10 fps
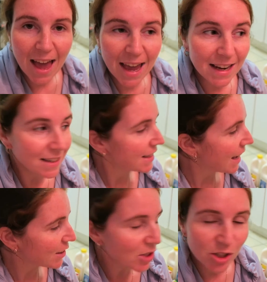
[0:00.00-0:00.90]
And
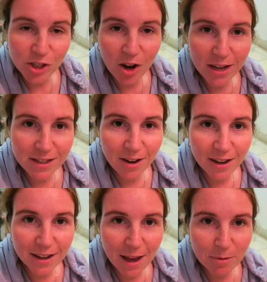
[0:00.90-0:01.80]
yeah, tonight
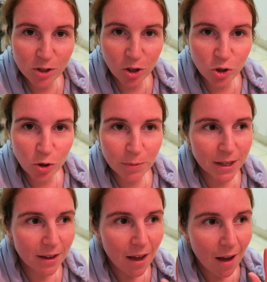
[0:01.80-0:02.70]
I happened to go
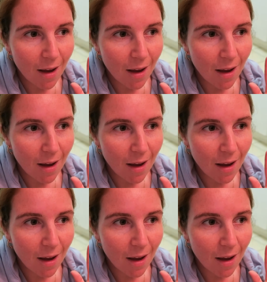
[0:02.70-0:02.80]
shopping.